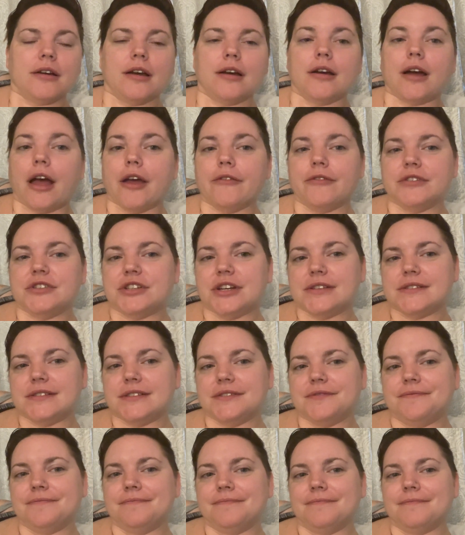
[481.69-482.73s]
I've
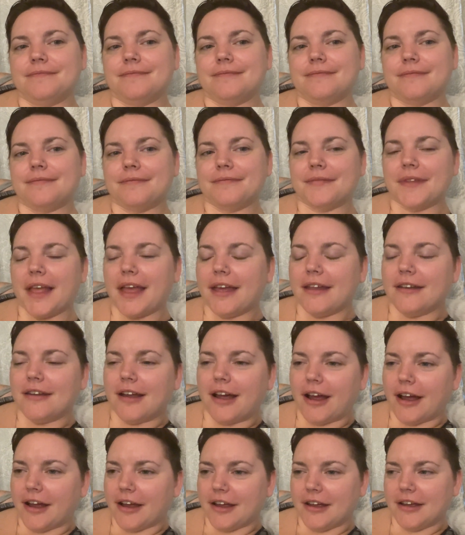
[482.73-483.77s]
adjusted, and
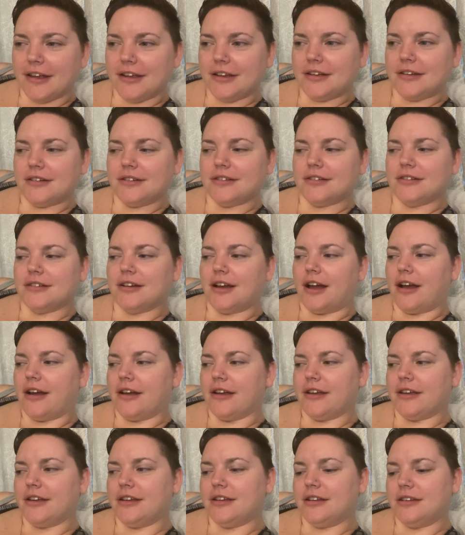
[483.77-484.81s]
I
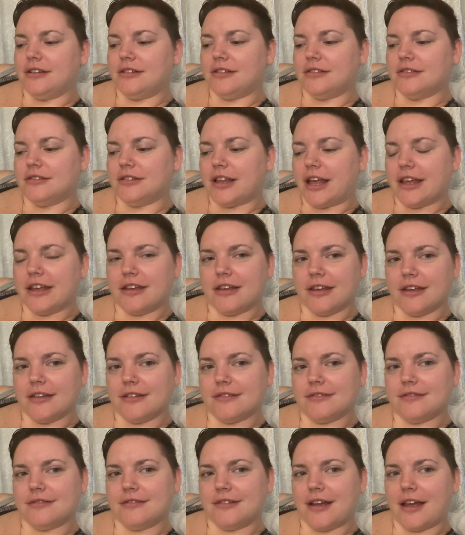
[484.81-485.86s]
like it,
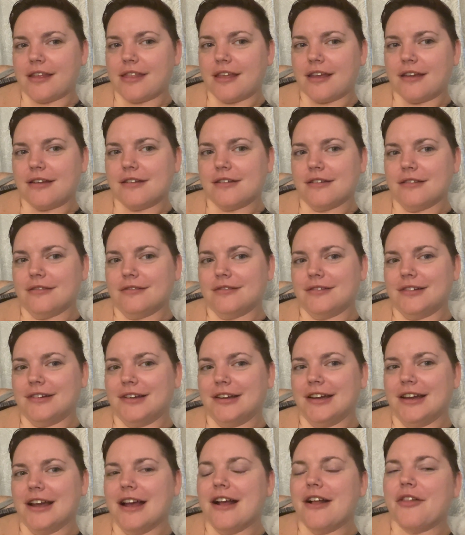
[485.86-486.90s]
I think.
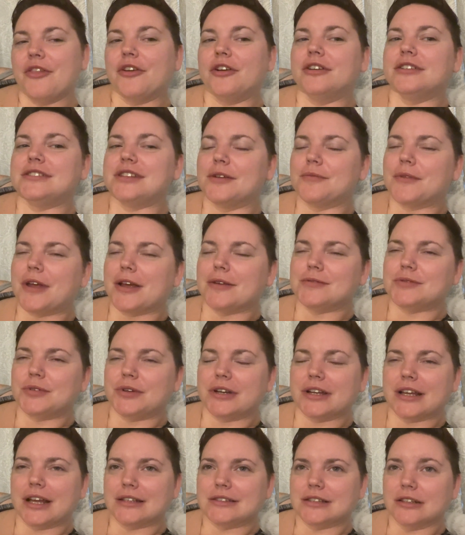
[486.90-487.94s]
There are some times where
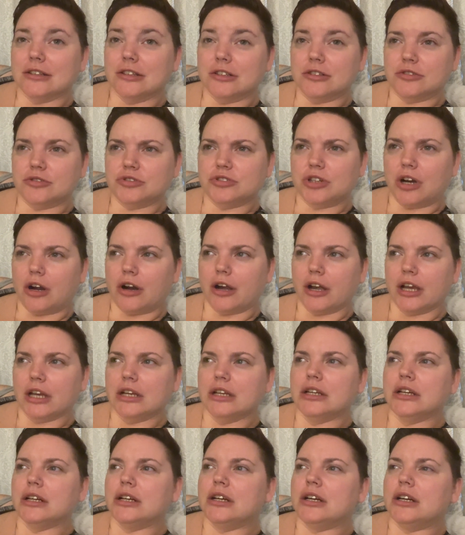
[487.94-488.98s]
it gets a little jarring,
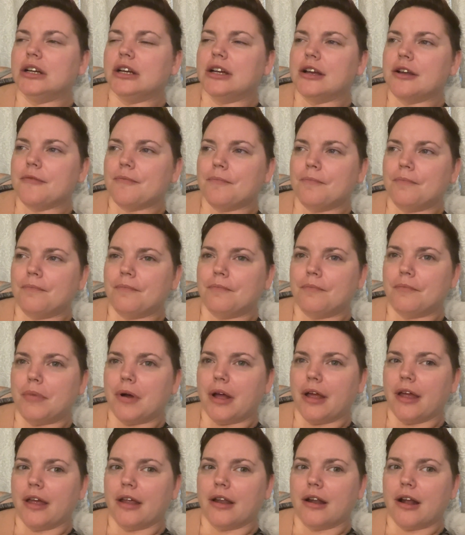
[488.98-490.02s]

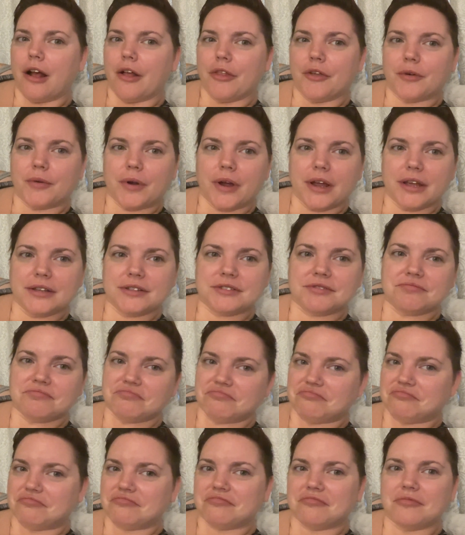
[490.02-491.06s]
but otherwise,
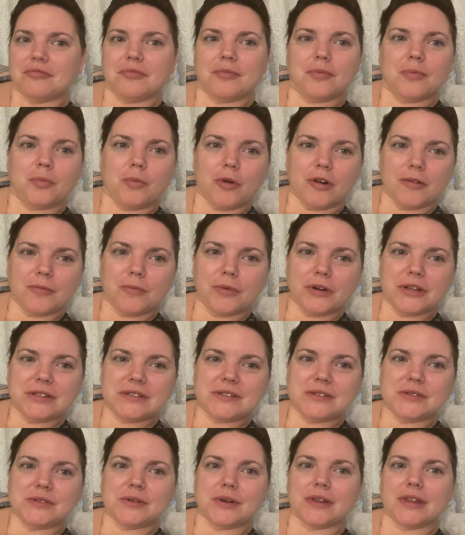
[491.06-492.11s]

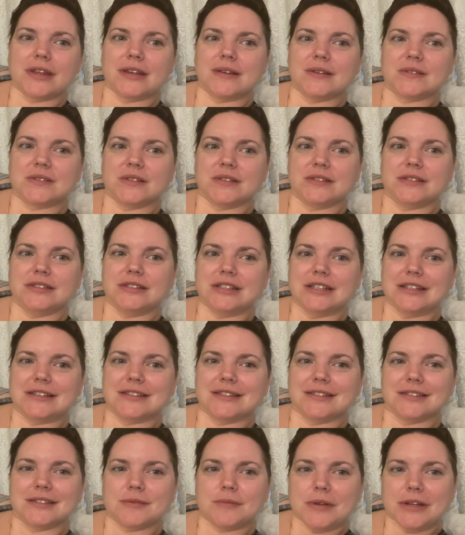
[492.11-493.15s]
1.2 I think is a
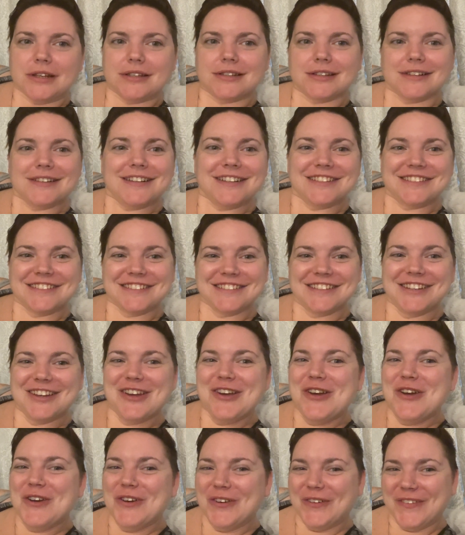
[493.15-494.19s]
decent speed to listen
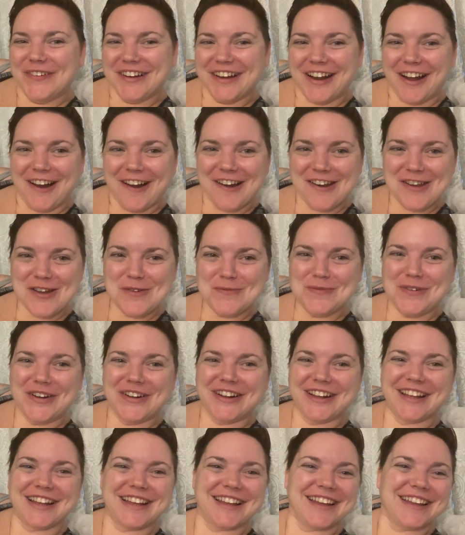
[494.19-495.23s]
to an
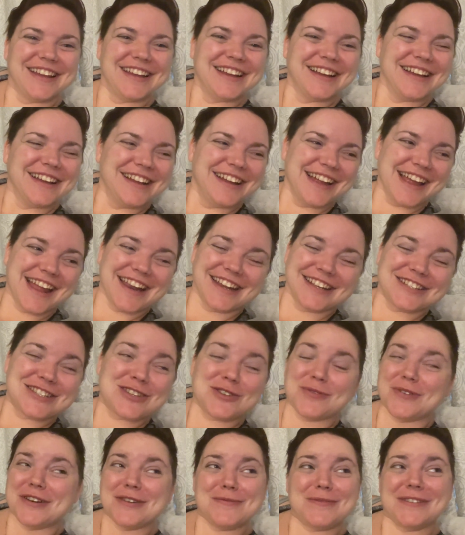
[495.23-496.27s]
audiobook, and it's
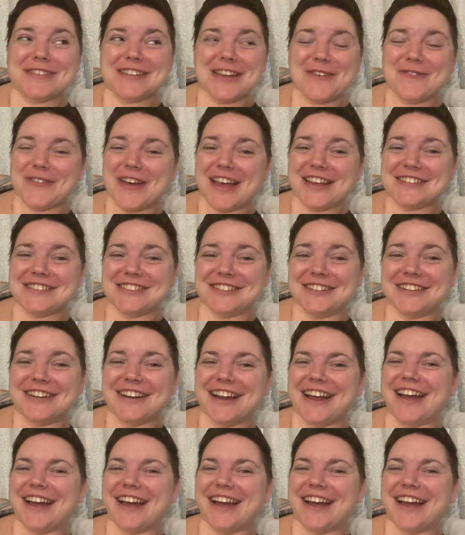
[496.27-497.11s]
20% faster.